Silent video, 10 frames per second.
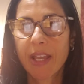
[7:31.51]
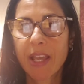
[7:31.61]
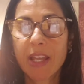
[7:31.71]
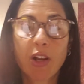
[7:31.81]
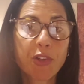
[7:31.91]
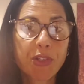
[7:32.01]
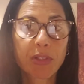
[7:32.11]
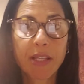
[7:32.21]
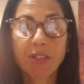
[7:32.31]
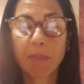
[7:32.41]
It also
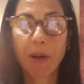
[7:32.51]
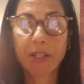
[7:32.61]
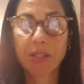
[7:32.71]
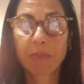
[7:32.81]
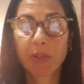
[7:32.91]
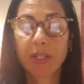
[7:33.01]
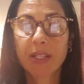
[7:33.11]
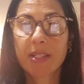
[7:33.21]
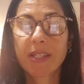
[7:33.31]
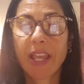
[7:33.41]
leaves the possibility
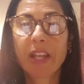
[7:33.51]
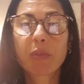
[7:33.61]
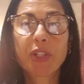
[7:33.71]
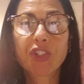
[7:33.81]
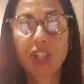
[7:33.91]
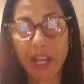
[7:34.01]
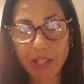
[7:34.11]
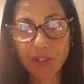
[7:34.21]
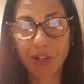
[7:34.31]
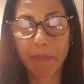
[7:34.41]
is, can we
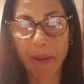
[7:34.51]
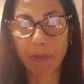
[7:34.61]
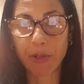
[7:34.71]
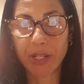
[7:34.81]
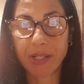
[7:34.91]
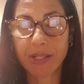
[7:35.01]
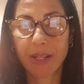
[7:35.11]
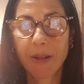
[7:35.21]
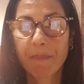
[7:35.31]
change our memories?